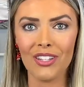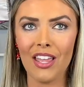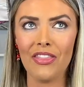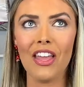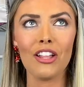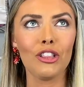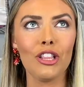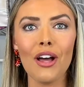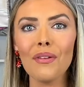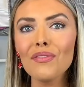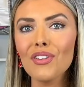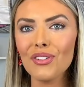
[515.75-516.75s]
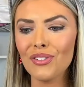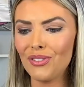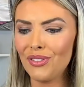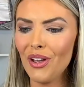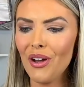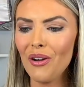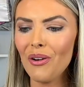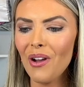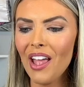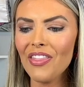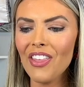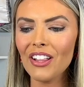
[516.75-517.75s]
and they love to sew
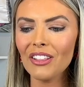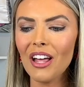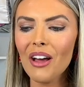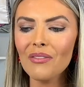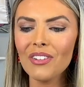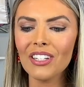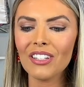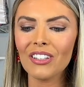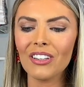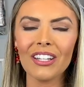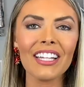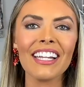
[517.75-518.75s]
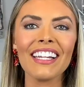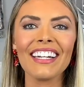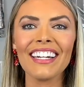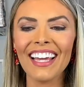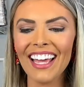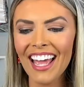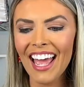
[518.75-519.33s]
and they love to clean.